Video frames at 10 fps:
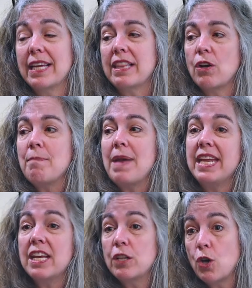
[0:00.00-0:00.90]
like there are
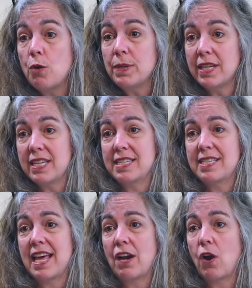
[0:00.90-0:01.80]
many globalists
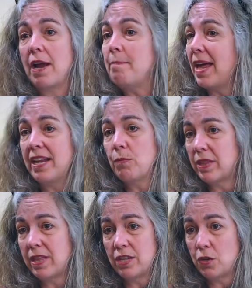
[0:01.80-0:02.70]
that are embedded
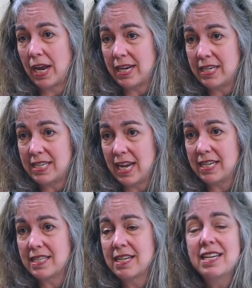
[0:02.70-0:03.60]
within the United States.